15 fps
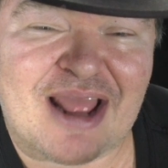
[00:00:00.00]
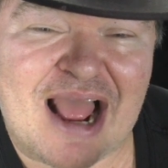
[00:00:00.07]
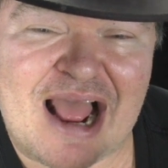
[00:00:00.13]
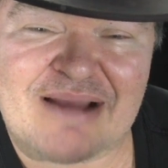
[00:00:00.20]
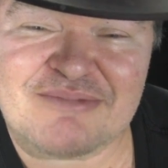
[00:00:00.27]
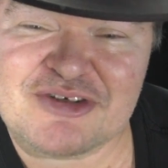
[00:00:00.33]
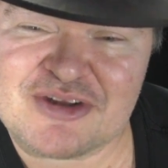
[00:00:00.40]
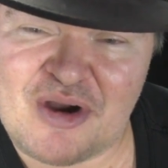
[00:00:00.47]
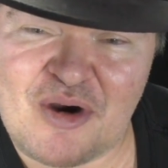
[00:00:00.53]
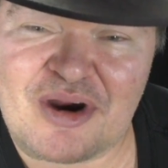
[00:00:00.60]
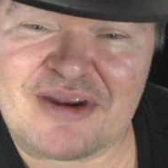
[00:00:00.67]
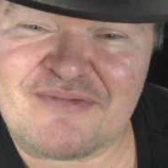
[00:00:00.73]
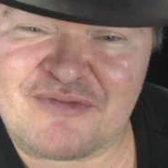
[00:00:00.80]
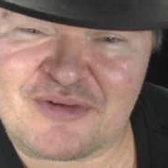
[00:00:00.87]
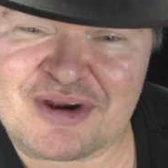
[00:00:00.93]
I'm
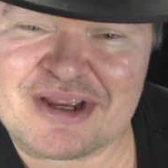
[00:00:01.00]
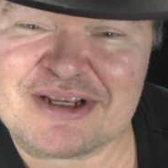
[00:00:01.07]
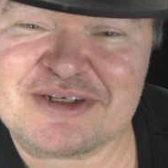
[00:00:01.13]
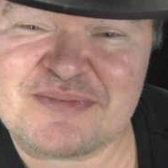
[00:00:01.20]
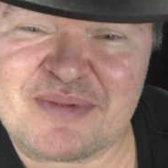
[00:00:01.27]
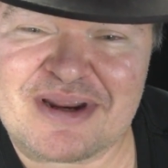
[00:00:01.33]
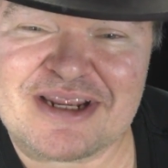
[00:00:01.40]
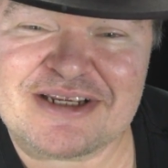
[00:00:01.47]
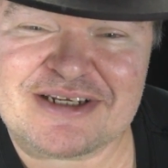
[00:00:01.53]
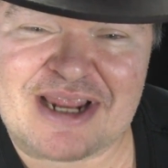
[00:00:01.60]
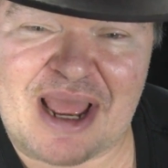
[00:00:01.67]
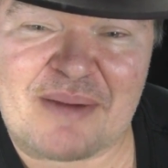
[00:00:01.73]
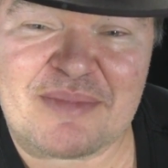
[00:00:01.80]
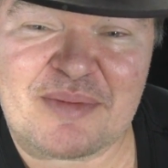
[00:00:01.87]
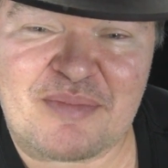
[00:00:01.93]
sorry, friends, but it's
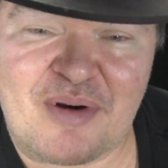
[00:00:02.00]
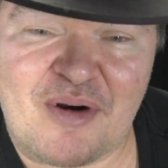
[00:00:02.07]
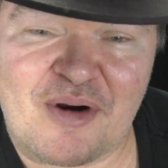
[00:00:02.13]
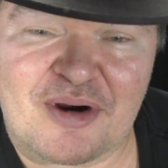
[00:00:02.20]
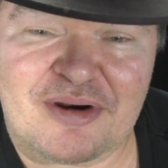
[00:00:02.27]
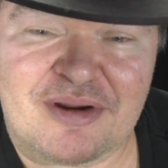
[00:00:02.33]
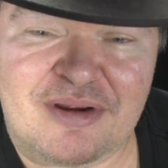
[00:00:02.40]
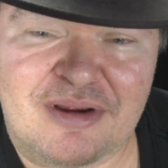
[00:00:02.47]
time to part.